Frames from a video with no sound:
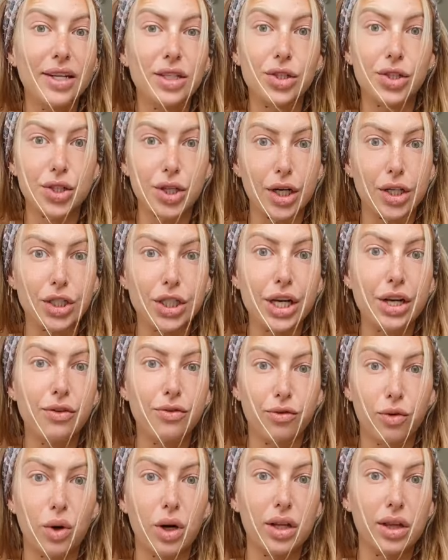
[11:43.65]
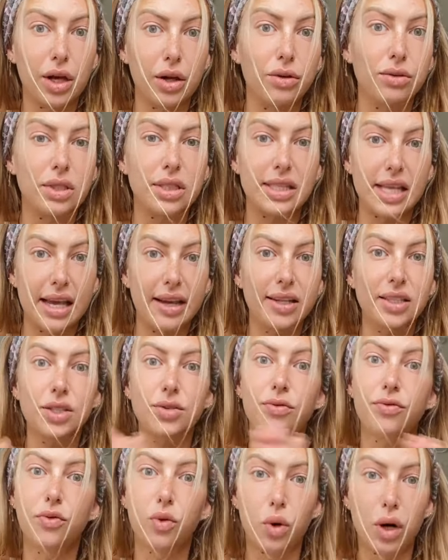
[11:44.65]
and searching for those
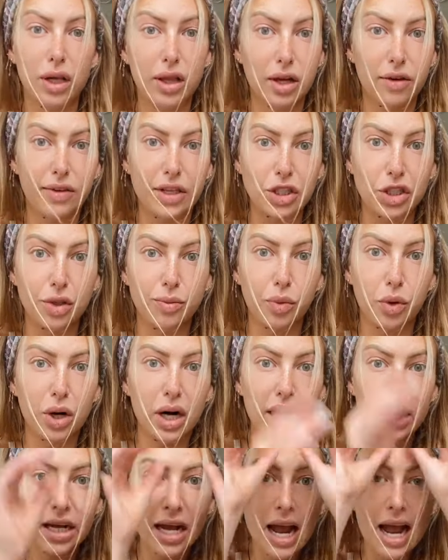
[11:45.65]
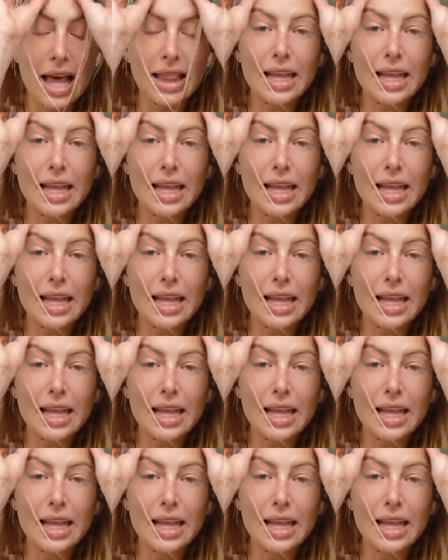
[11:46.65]
things for their vision board.